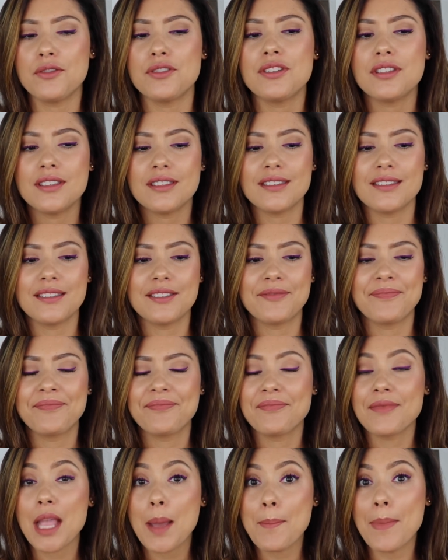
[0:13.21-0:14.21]
which is
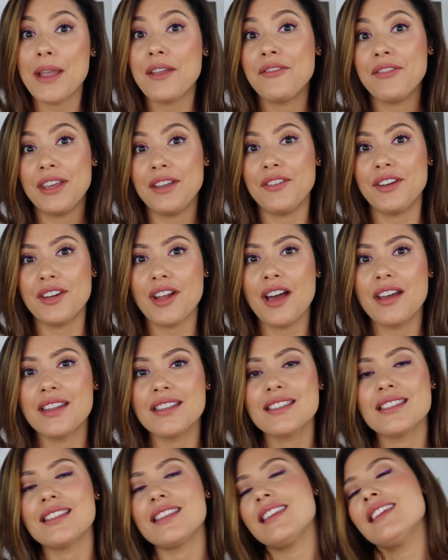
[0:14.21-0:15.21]
my favorite,
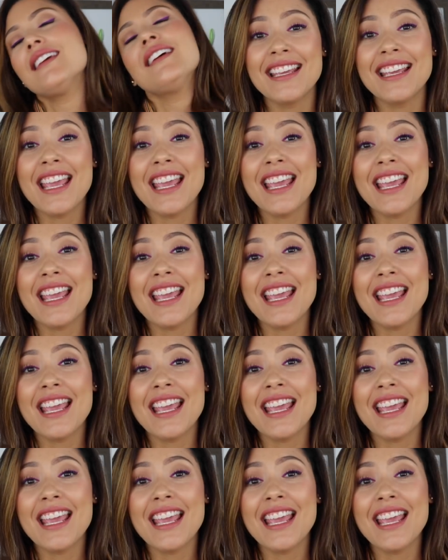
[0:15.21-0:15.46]
honestly.